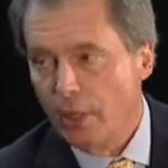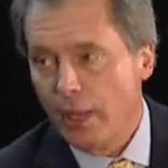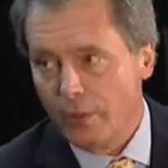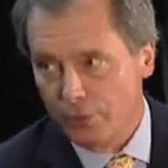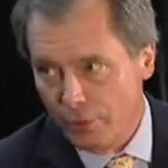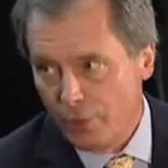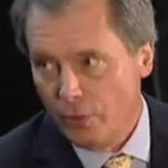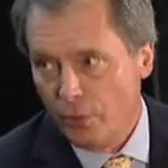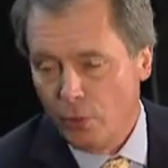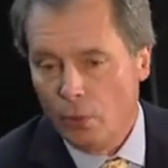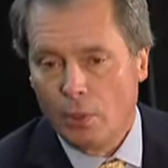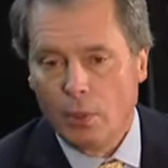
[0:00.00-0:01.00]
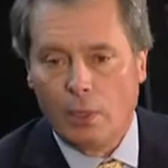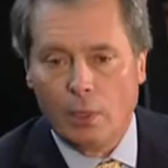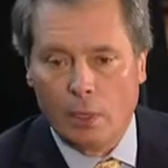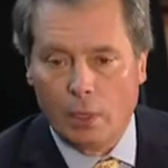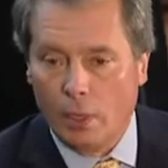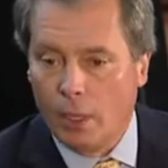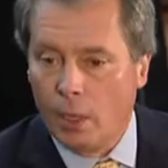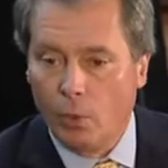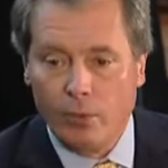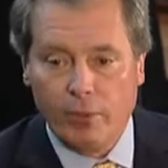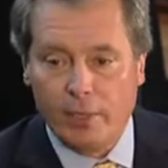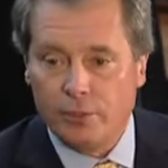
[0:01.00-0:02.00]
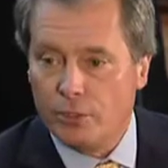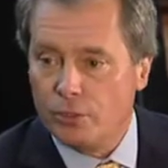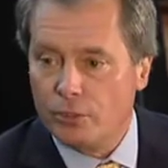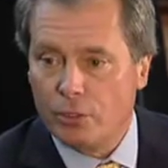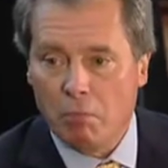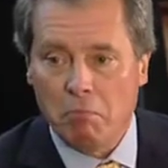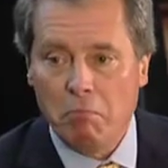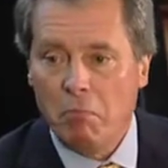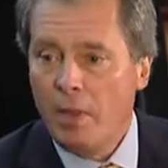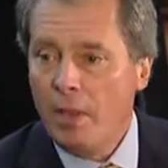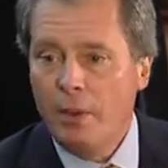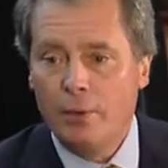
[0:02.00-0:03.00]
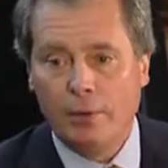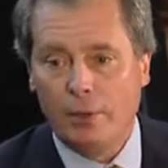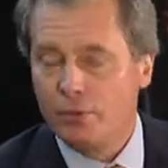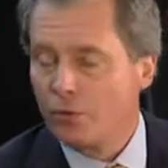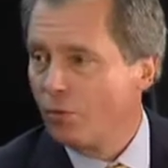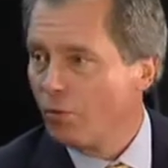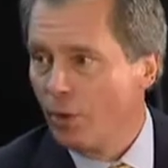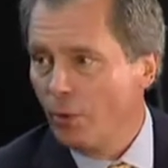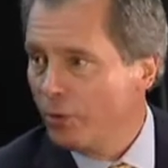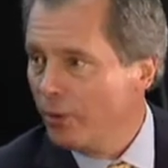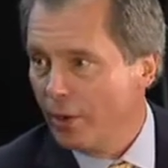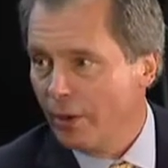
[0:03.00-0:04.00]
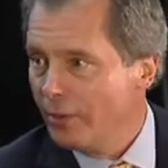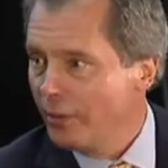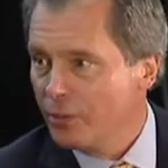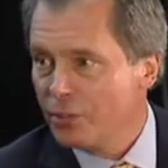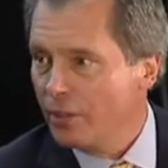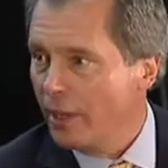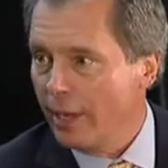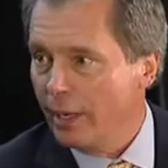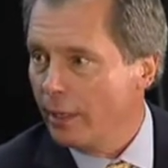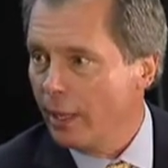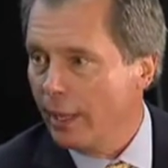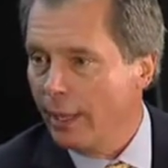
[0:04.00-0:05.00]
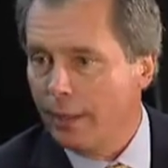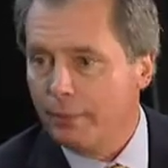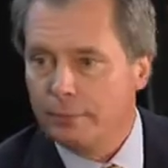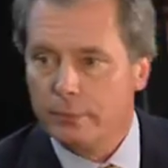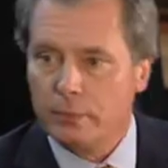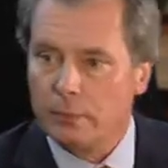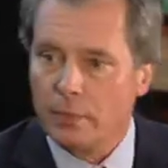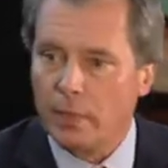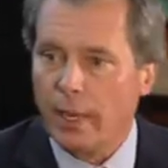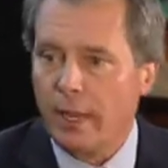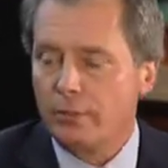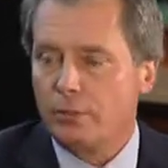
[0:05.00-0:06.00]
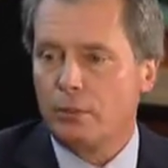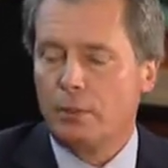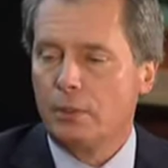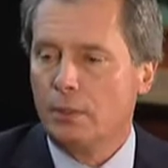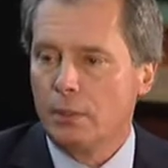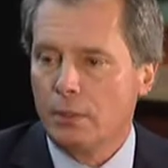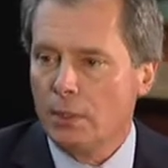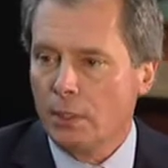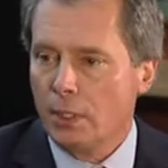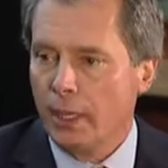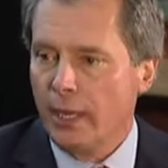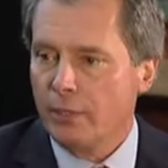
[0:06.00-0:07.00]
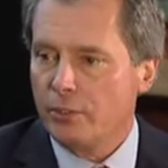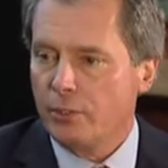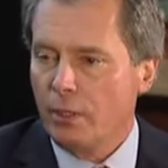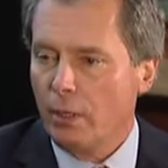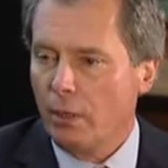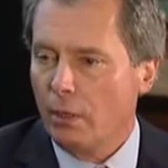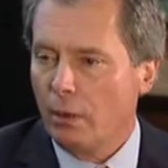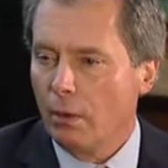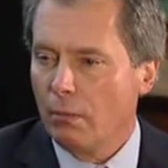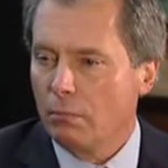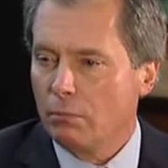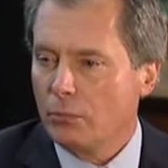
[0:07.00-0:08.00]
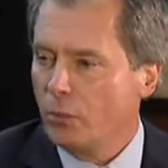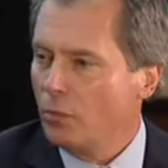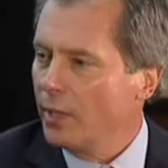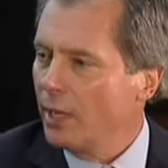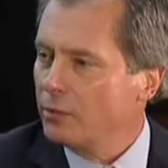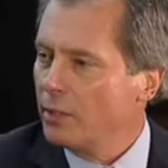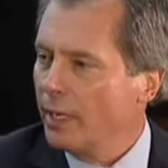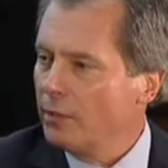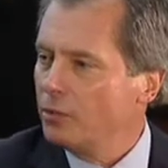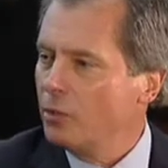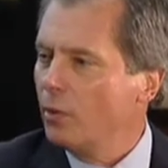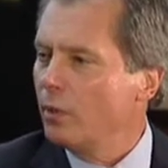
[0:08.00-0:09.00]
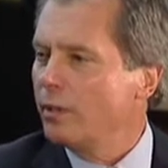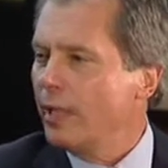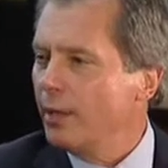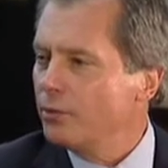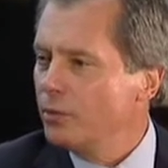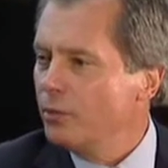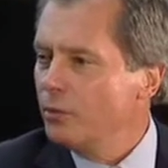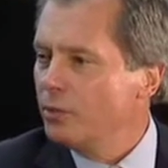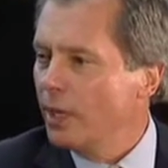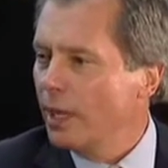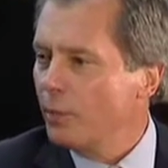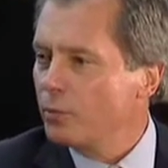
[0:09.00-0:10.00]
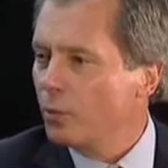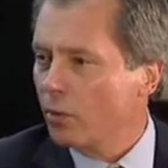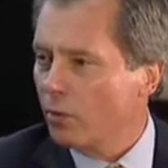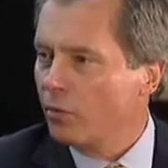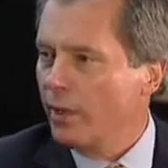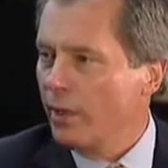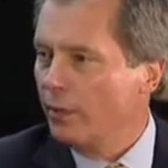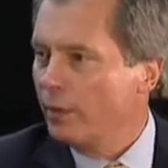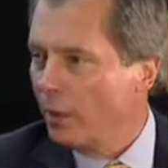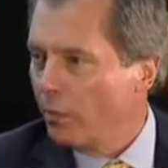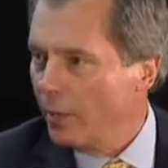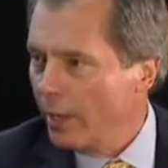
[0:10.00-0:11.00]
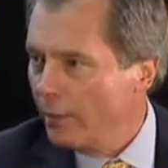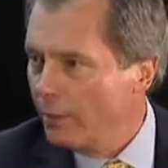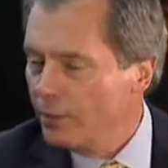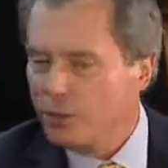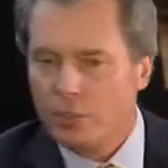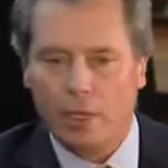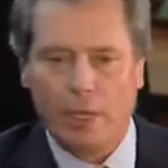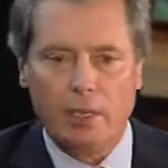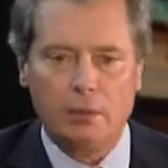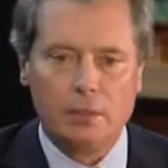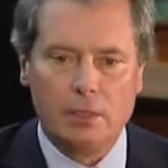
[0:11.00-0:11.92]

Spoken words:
And two, we've had just tremendous growth here in this state. Last year, 2008, 200,000 new jobs were created around the state.